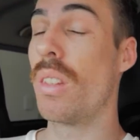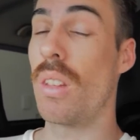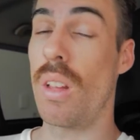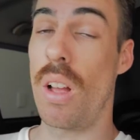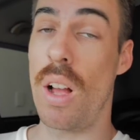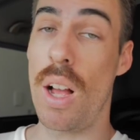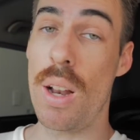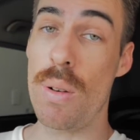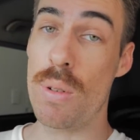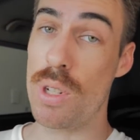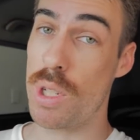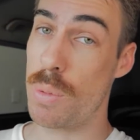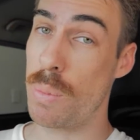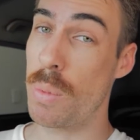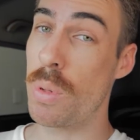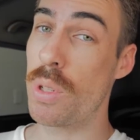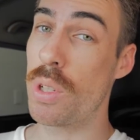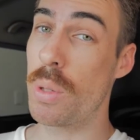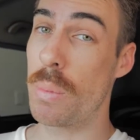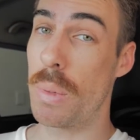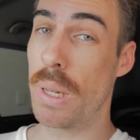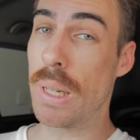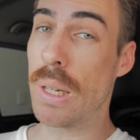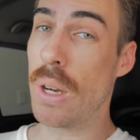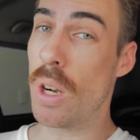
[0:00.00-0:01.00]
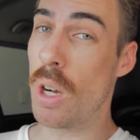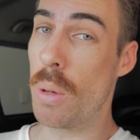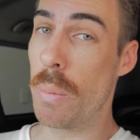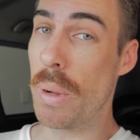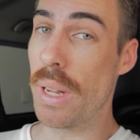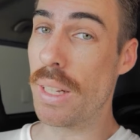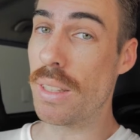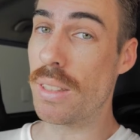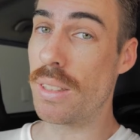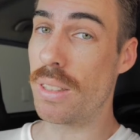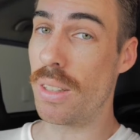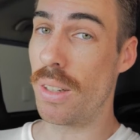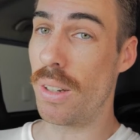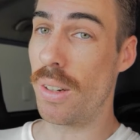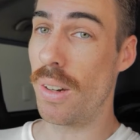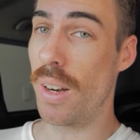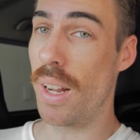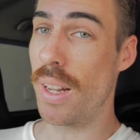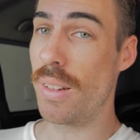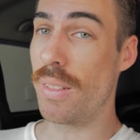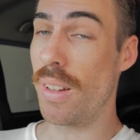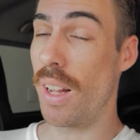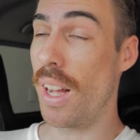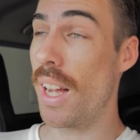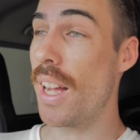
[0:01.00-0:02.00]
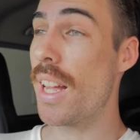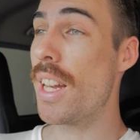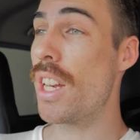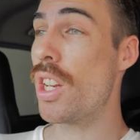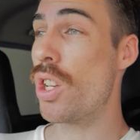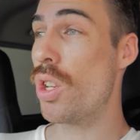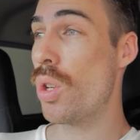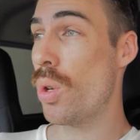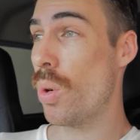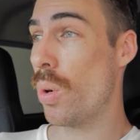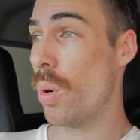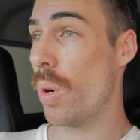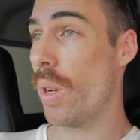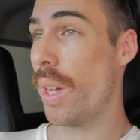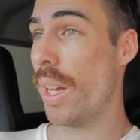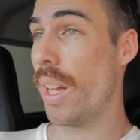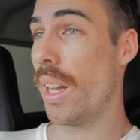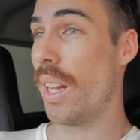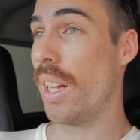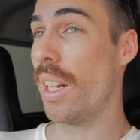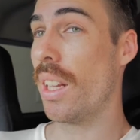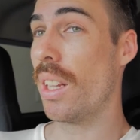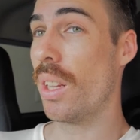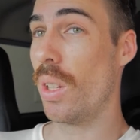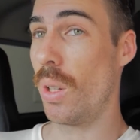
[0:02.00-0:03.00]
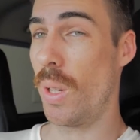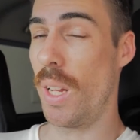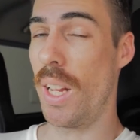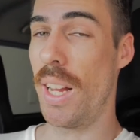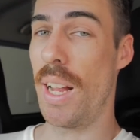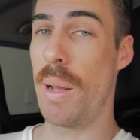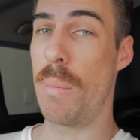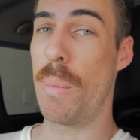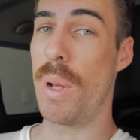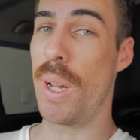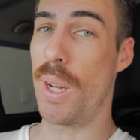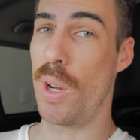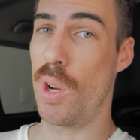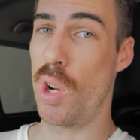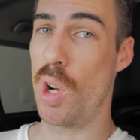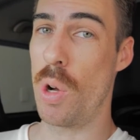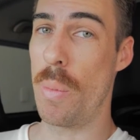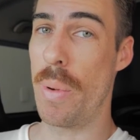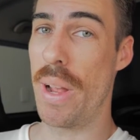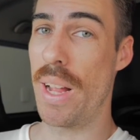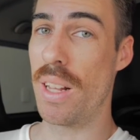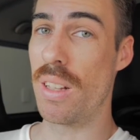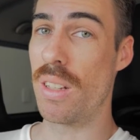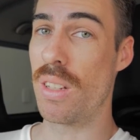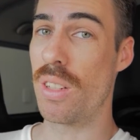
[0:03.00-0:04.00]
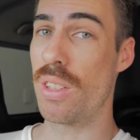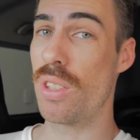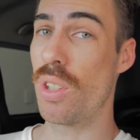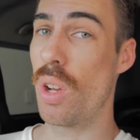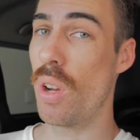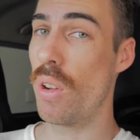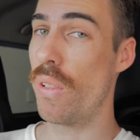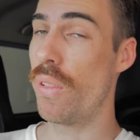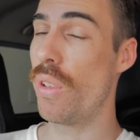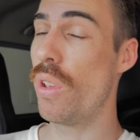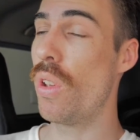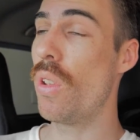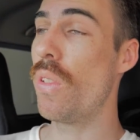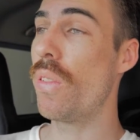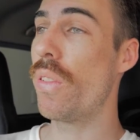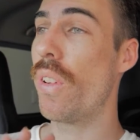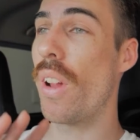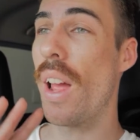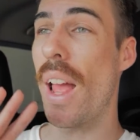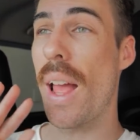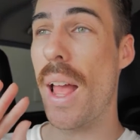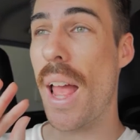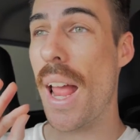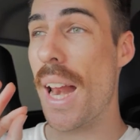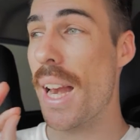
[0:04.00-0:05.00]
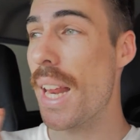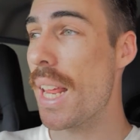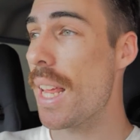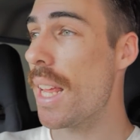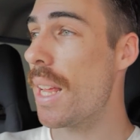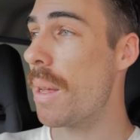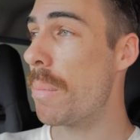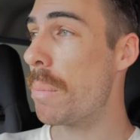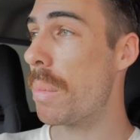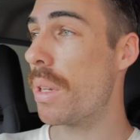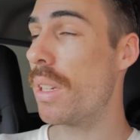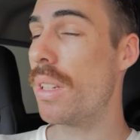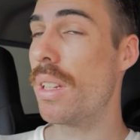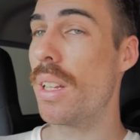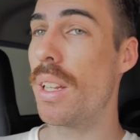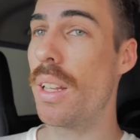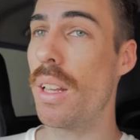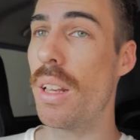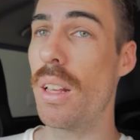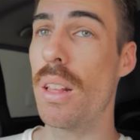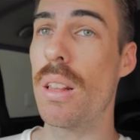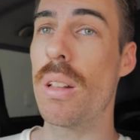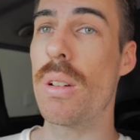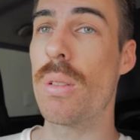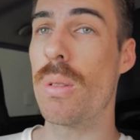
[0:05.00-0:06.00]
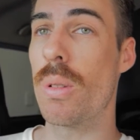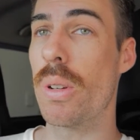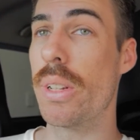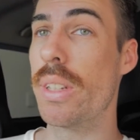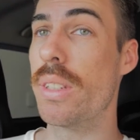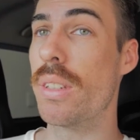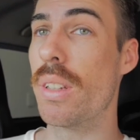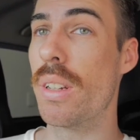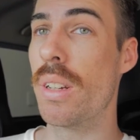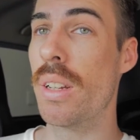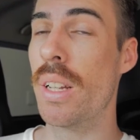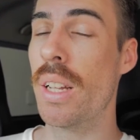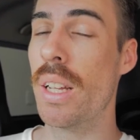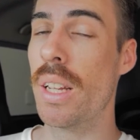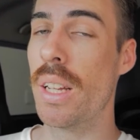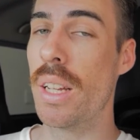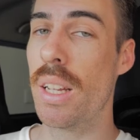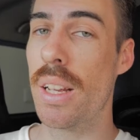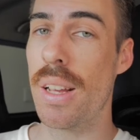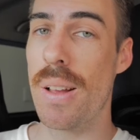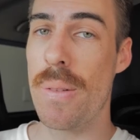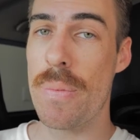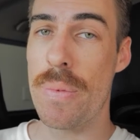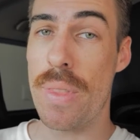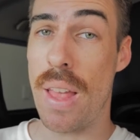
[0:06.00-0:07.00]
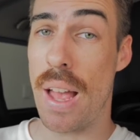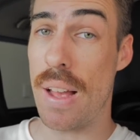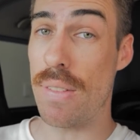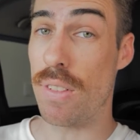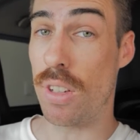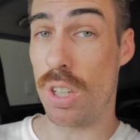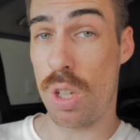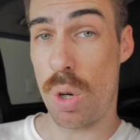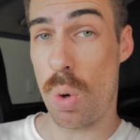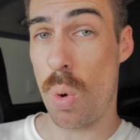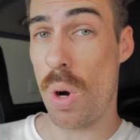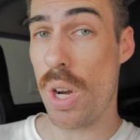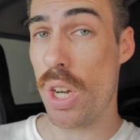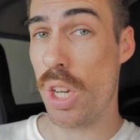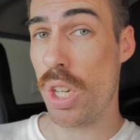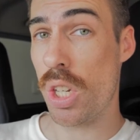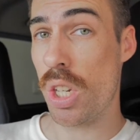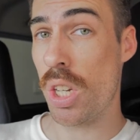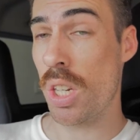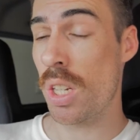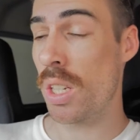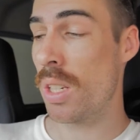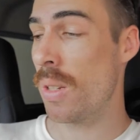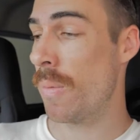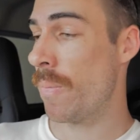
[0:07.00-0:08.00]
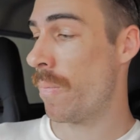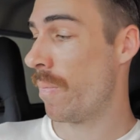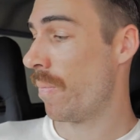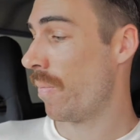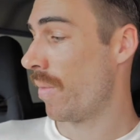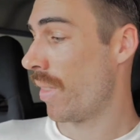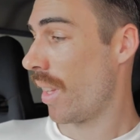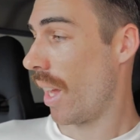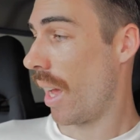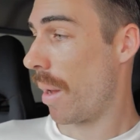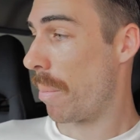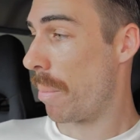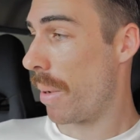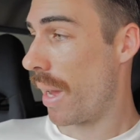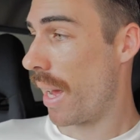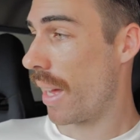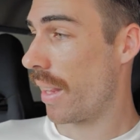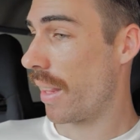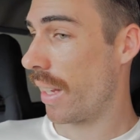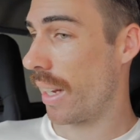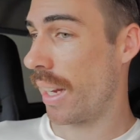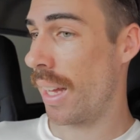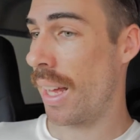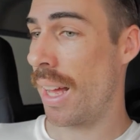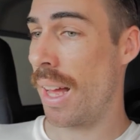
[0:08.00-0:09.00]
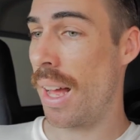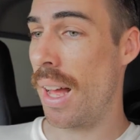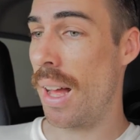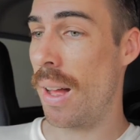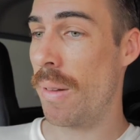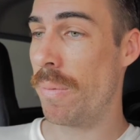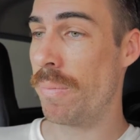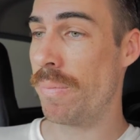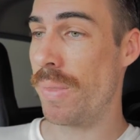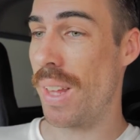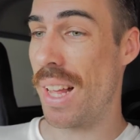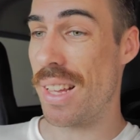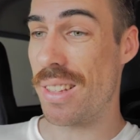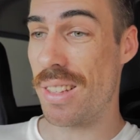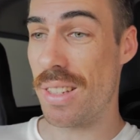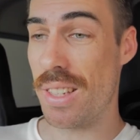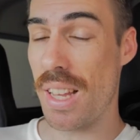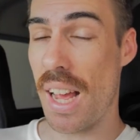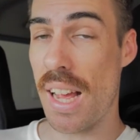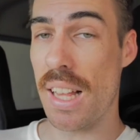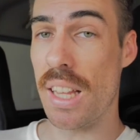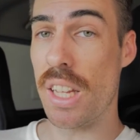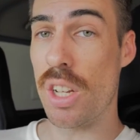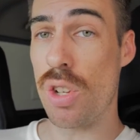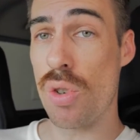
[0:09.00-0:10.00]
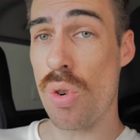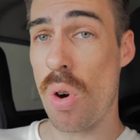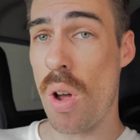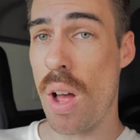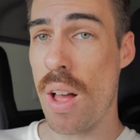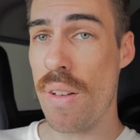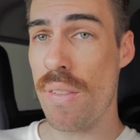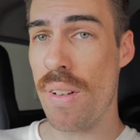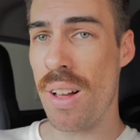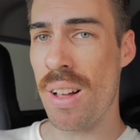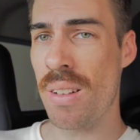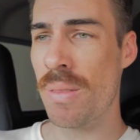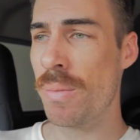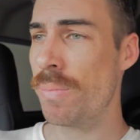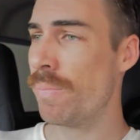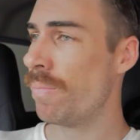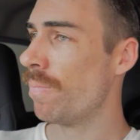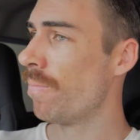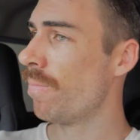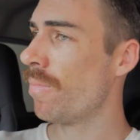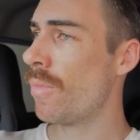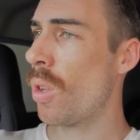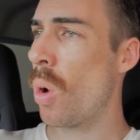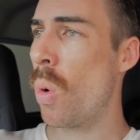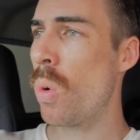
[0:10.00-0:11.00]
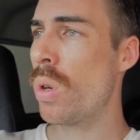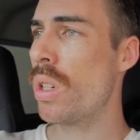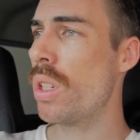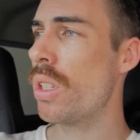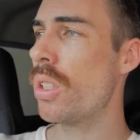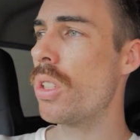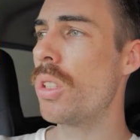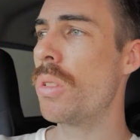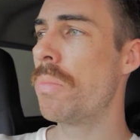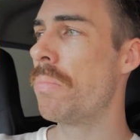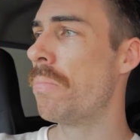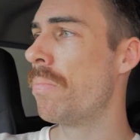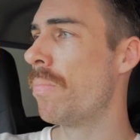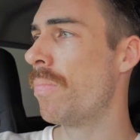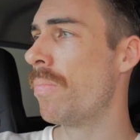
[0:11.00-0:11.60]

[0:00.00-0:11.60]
I respond to my comments, all right? I enjoy looking at my comments. So if you, for any particular reason, have a question about the car as a daily driver, or just